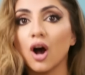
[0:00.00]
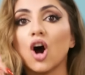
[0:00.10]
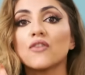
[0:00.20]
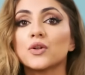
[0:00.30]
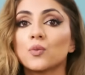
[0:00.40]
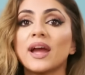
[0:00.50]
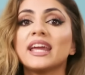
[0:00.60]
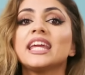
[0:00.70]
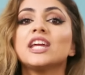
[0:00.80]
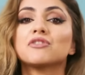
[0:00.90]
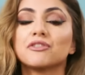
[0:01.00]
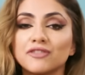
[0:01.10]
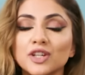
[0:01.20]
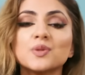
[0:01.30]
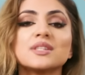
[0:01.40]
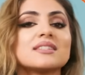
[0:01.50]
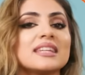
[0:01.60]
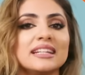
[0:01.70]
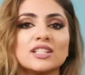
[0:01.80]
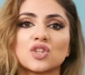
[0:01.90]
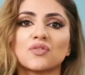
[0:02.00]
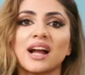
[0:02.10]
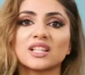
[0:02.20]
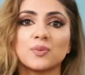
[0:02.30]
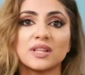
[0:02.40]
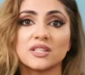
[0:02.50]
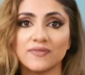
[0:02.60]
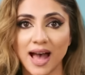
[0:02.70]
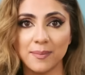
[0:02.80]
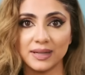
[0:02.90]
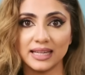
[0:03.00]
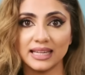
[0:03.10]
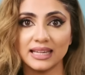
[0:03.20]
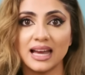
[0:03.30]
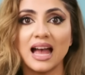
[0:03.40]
of the way he refuses to interact with his family,